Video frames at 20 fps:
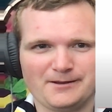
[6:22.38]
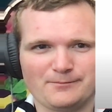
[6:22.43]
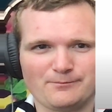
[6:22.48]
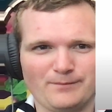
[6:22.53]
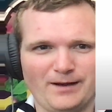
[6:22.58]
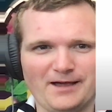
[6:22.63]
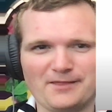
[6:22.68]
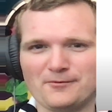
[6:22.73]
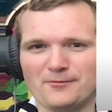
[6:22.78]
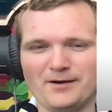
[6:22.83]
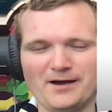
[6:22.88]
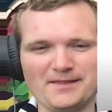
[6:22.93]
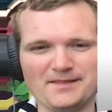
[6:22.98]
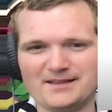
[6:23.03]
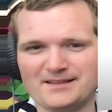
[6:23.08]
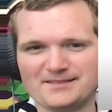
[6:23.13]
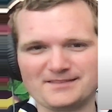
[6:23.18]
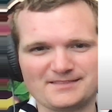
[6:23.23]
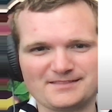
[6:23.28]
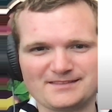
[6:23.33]
by the way,
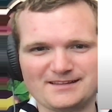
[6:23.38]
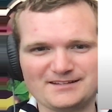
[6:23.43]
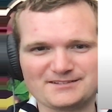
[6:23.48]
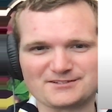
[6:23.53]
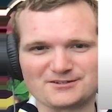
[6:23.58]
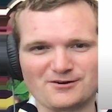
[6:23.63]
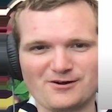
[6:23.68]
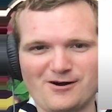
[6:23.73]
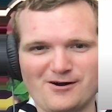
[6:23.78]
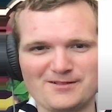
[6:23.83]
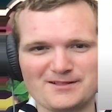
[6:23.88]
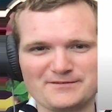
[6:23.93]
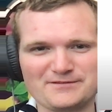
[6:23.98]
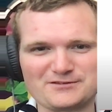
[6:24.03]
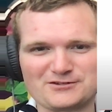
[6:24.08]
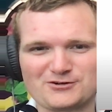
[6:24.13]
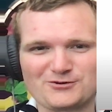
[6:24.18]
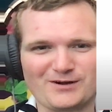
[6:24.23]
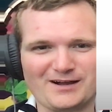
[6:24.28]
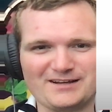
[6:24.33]
th these are all even
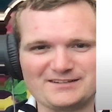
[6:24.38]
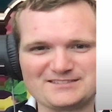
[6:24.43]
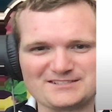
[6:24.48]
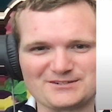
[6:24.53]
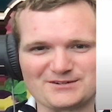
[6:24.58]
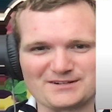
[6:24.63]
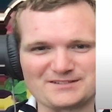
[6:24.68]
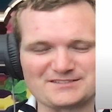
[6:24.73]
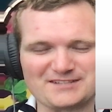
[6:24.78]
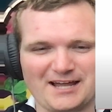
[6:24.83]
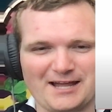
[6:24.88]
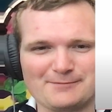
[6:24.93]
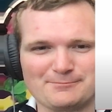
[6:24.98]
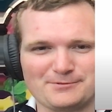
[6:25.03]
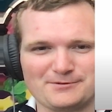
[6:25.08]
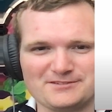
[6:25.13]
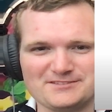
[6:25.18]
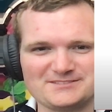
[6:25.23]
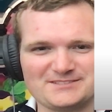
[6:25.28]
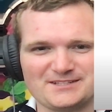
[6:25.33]
crazier
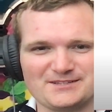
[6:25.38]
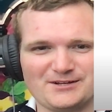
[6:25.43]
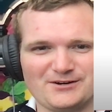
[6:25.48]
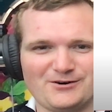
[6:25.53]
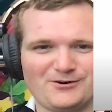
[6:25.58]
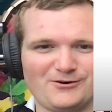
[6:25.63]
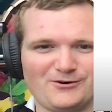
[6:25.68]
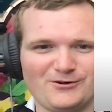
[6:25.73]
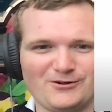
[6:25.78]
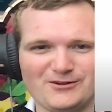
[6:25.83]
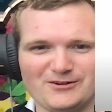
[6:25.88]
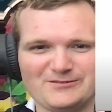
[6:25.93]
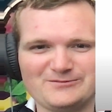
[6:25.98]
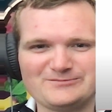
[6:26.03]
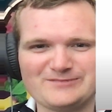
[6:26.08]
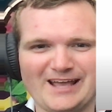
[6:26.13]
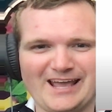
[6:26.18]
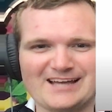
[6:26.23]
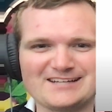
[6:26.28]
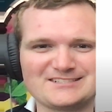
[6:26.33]
examples than the whole
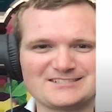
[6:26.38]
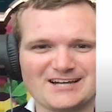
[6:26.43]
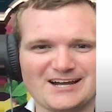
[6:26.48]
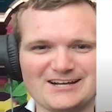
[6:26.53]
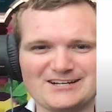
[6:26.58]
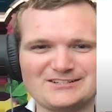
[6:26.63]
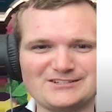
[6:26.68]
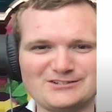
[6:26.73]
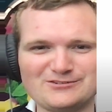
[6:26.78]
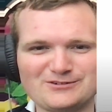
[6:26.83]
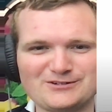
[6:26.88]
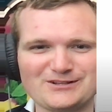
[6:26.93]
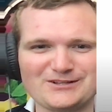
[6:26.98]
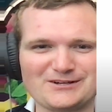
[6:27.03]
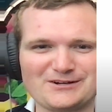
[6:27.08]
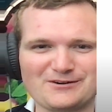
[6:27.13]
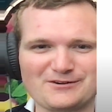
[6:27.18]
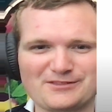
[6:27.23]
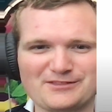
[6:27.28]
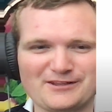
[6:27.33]

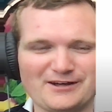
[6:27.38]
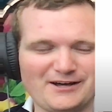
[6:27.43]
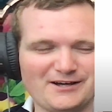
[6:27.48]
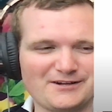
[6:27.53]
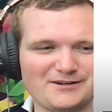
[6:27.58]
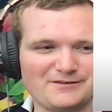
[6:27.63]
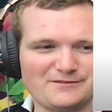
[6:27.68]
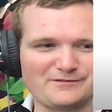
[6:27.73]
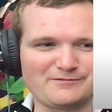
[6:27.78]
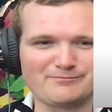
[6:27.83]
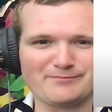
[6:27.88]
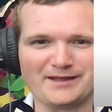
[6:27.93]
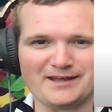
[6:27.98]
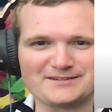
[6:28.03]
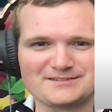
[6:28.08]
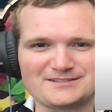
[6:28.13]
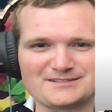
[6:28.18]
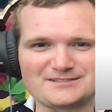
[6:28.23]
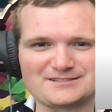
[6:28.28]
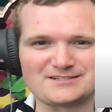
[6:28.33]
anti-nuclear thought of
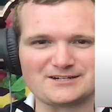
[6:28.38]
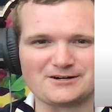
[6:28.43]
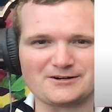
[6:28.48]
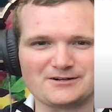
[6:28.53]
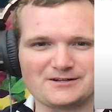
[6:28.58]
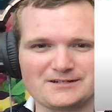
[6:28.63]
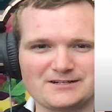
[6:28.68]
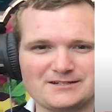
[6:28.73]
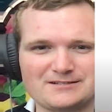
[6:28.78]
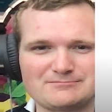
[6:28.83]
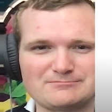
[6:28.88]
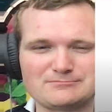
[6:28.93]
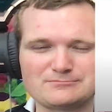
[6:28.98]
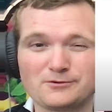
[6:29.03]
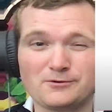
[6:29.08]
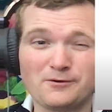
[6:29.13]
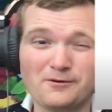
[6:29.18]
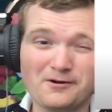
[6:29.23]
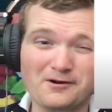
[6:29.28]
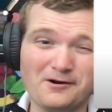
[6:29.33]
Necessaria.
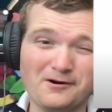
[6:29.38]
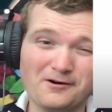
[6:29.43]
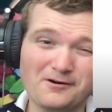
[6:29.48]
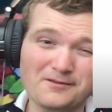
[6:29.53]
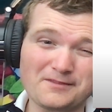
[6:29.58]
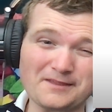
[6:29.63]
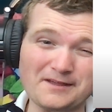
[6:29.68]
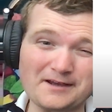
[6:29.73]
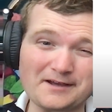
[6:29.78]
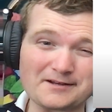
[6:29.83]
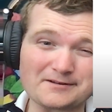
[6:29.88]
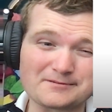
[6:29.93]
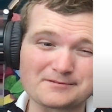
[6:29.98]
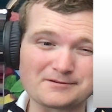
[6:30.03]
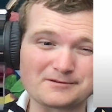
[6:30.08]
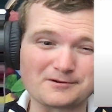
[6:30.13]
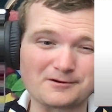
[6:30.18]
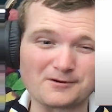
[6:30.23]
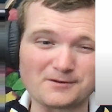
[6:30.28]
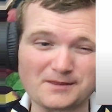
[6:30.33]
Or are they?
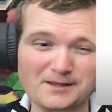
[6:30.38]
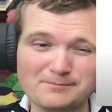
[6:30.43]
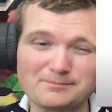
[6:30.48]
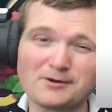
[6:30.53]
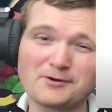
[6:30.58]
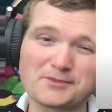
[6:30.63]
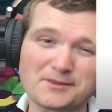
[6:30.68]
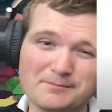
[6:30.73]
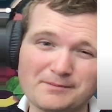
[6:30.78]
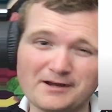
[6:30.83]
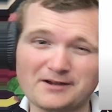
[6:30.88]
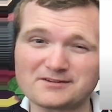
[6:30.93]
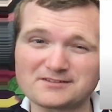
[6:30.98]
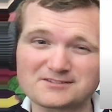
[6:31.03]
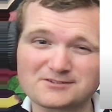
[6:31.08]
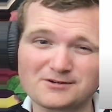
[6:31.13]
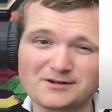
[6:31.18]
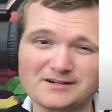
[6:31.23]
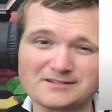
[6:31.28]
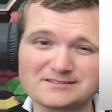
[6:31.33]
Are they both about as
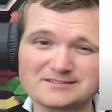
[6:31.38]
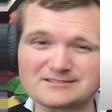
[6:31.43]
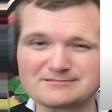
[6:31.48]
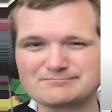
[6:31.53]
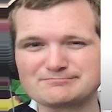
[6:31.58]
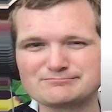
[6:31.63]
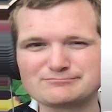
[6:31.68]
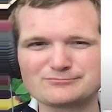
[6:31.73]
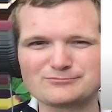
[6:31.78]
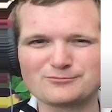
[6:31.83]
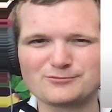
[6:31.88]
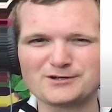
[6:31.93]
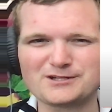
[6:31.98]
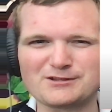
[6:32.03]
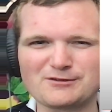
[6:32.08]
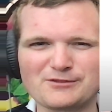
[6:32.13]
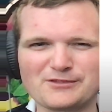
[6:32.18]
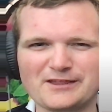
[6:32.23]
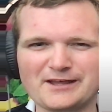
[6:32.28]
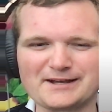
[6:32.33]
crazy? What do
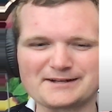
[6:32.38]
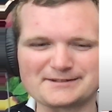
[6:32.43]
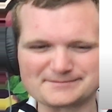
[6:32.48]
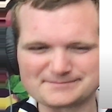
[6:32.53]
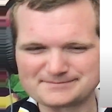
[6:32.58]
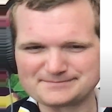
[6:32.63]
you think?